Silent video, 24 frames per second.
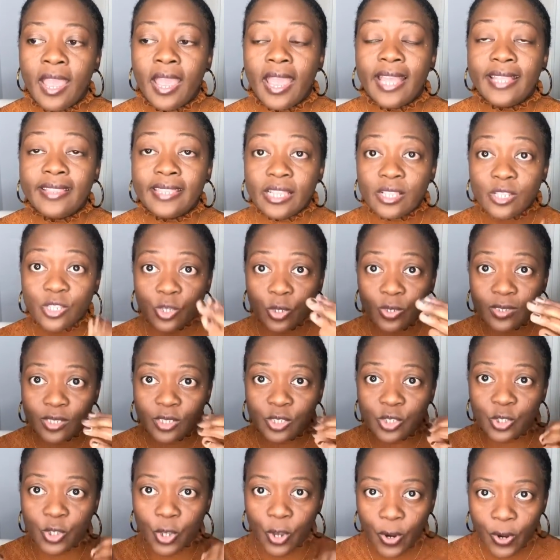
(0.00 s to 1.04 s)
And then so
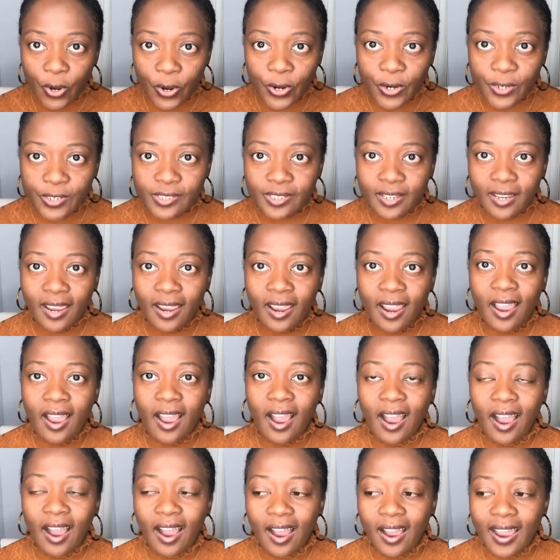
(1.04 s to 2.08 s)
the third
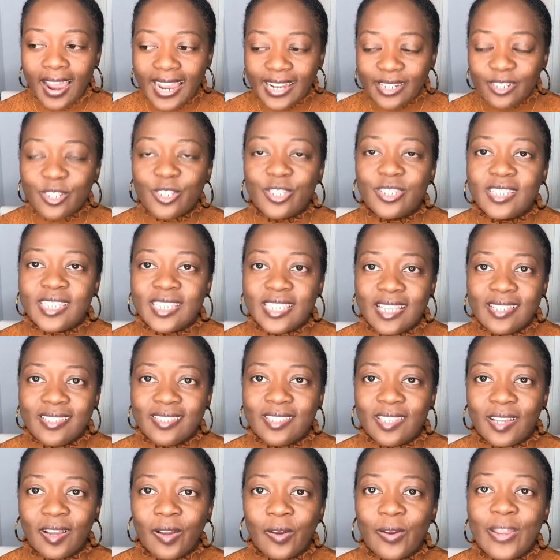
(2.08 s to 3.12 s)
energy
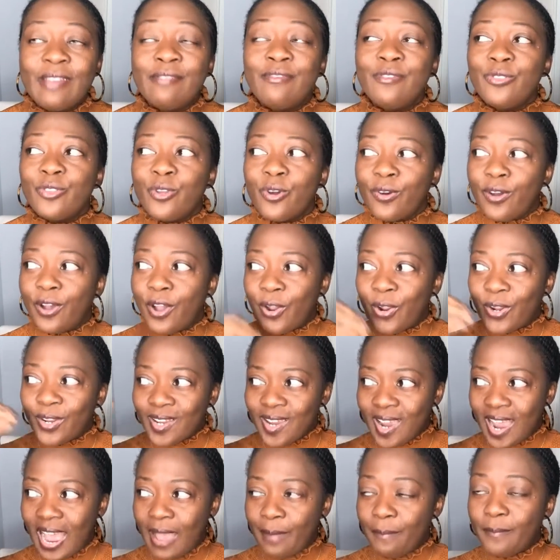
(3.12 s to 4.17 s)
center, even though
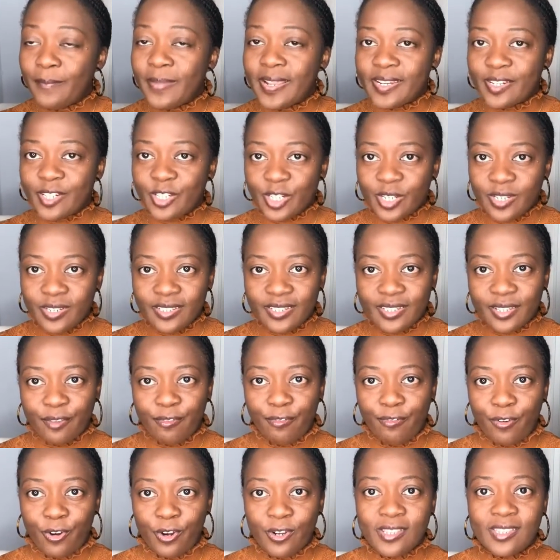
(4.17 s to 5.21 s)
earlier I mentioned the
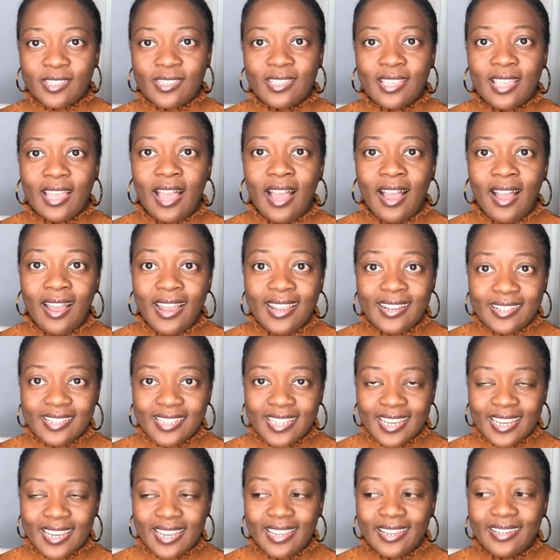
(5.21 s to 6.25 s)
first and
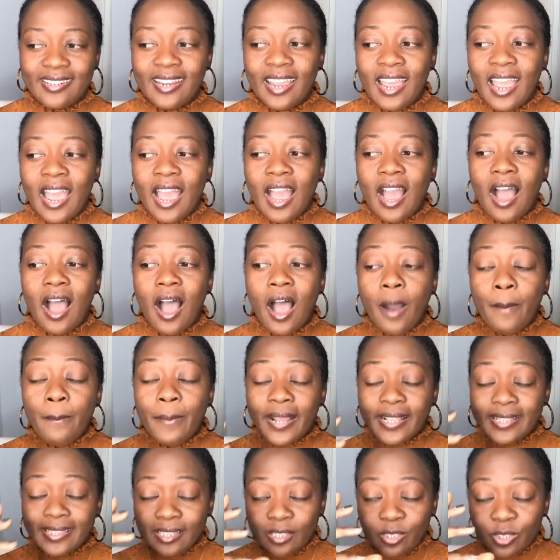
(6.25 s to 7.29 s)
second,
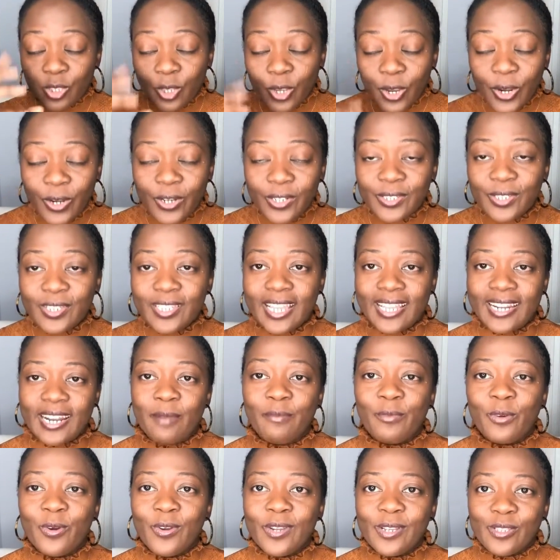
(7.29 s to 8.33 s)
but the third that
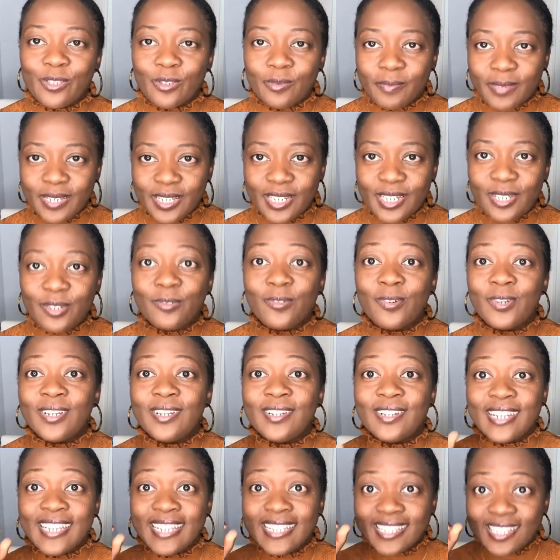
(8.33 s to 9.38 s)
I'm going to mention
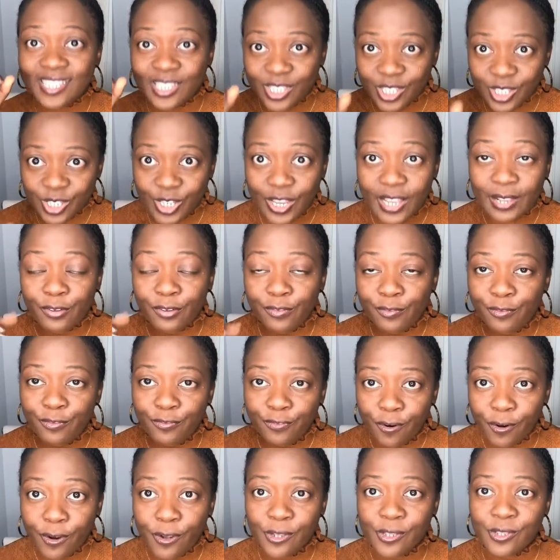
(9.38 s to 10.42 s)
one is
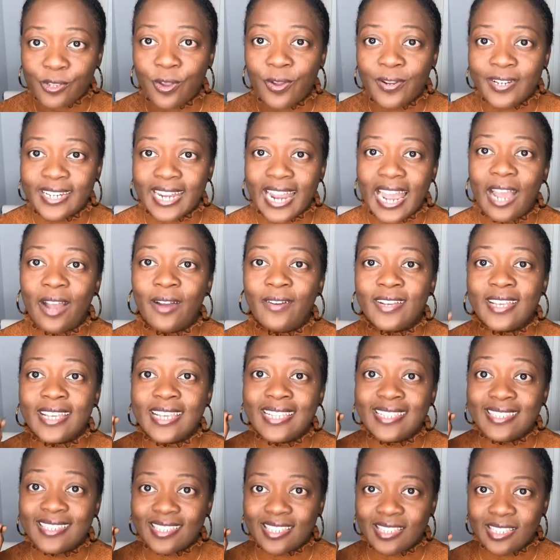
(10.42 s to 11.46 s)
focus on now
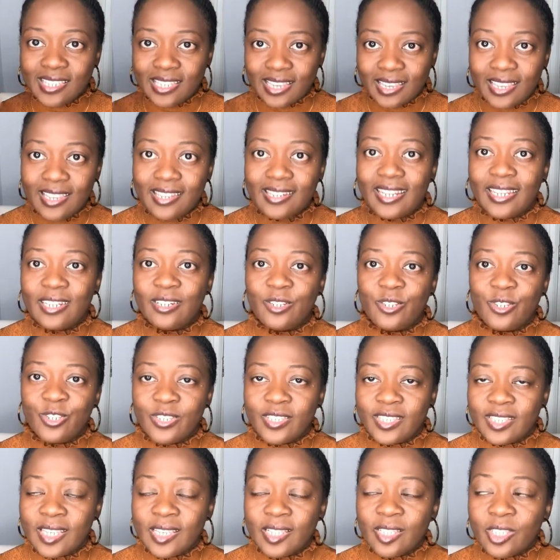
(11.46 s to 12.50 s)
is the second energy
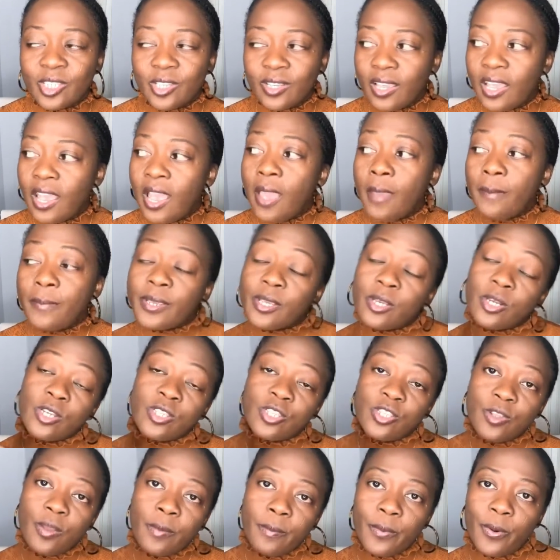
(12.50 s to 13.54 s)
center,
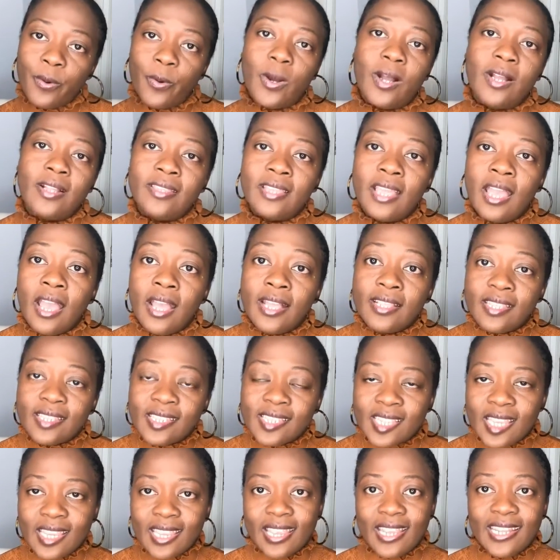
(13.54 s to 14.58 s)
because number one, the
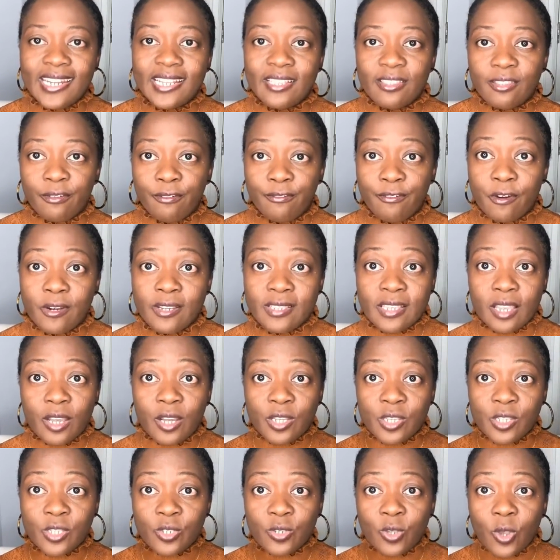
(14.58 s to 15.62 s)
second and the first
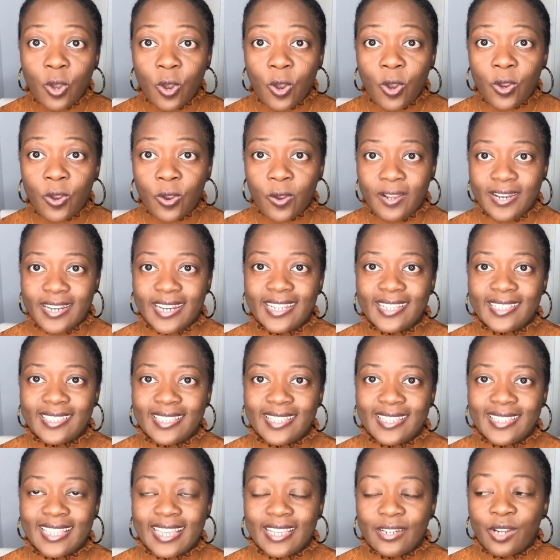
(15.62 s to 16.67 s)
are so
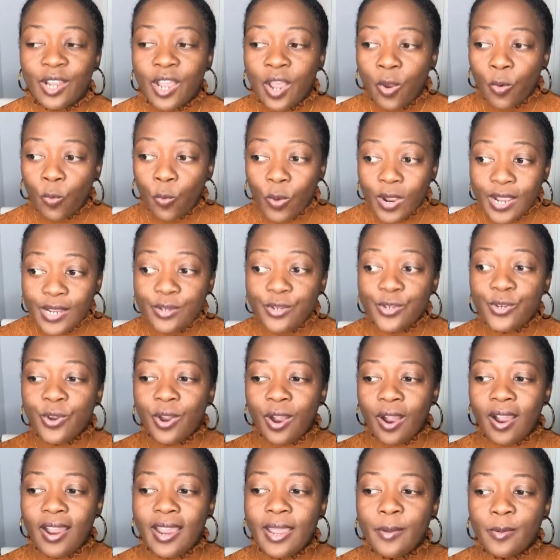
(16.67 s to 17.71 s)
connected that when you
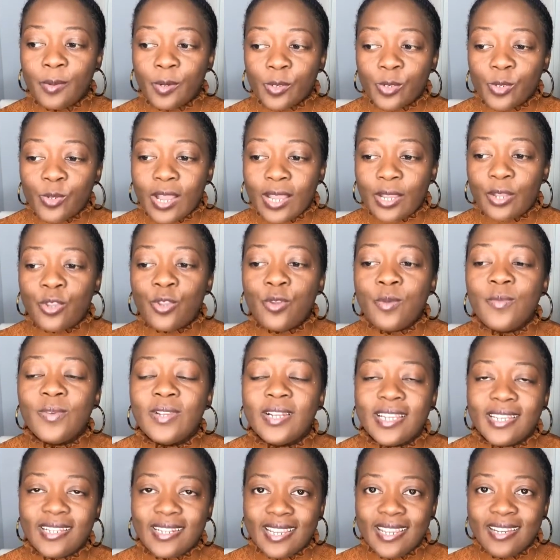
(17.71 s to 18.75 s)
are able to
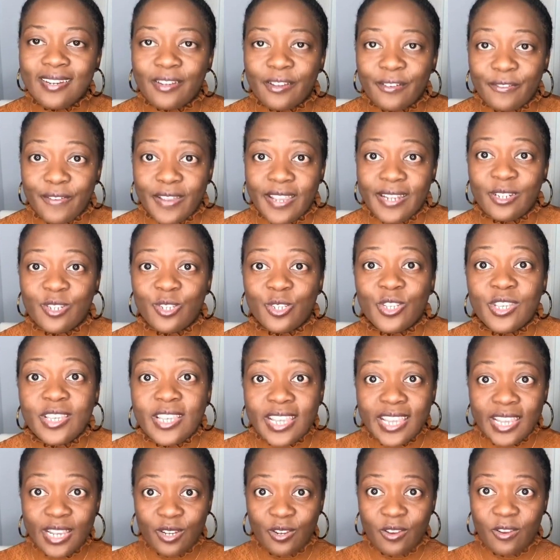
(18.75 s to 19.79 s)
accumulate enough
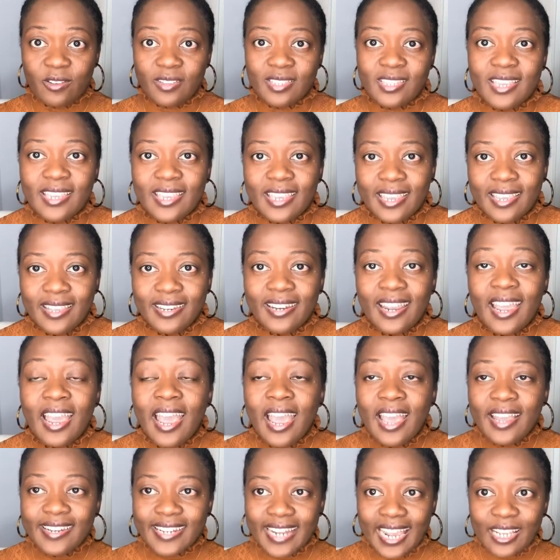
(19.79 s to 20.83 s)
energy in your second,
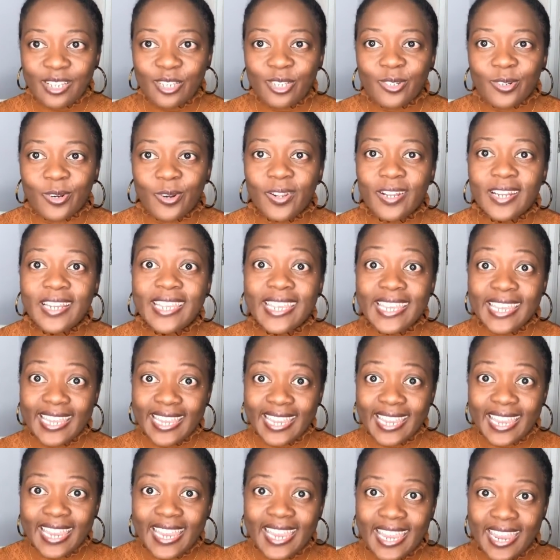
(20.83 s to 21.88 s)
naturally
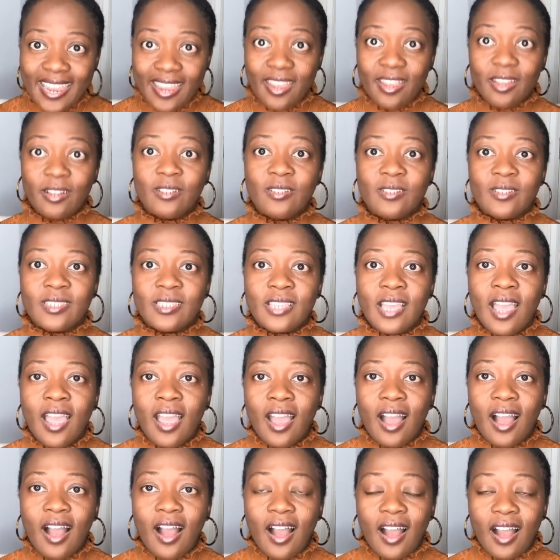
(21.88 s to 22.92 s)
it heals
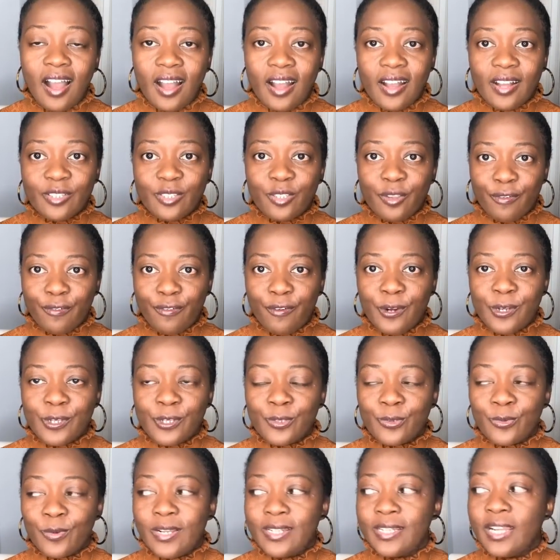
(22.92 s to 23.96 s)
the
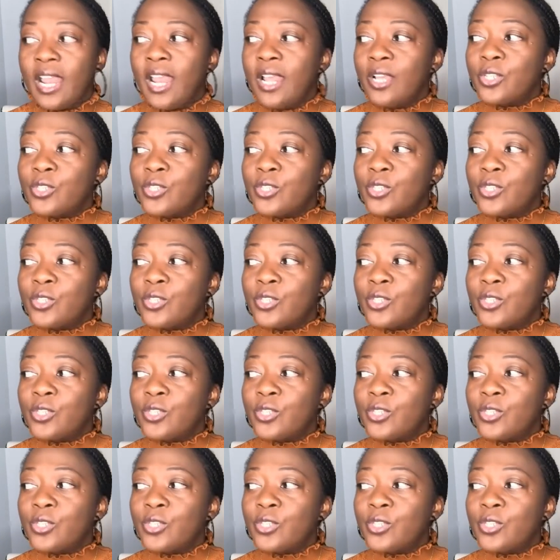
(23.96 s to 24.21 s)
first one.